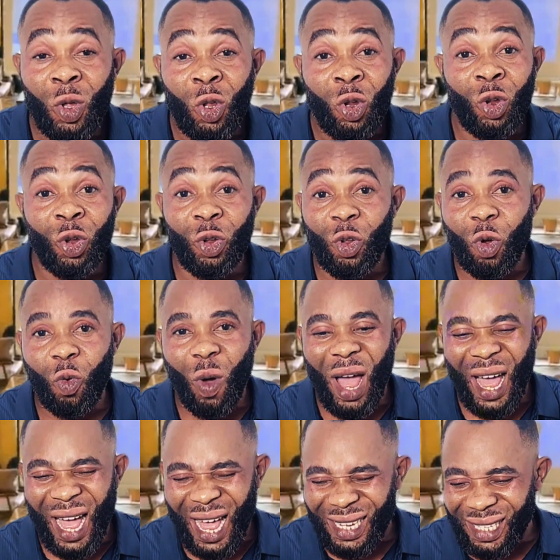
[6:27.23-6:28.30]
No one
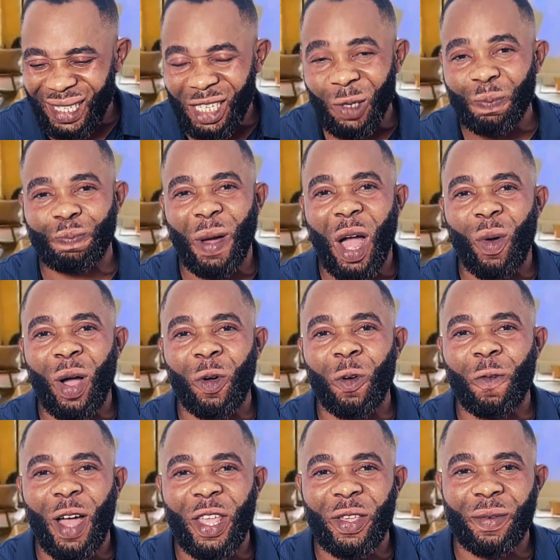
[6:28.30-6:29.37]
has this power
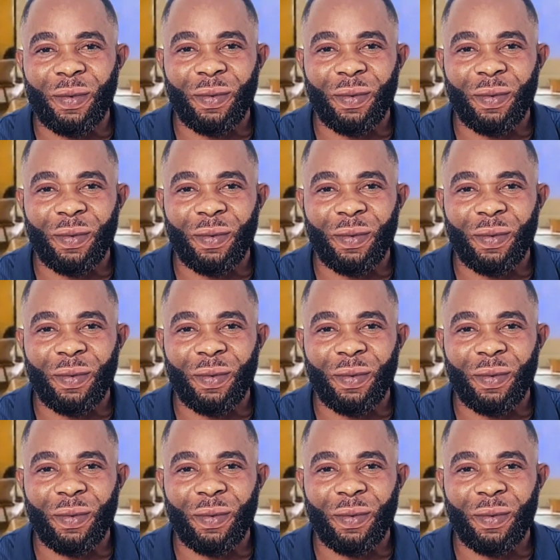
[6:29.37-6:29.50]
over you.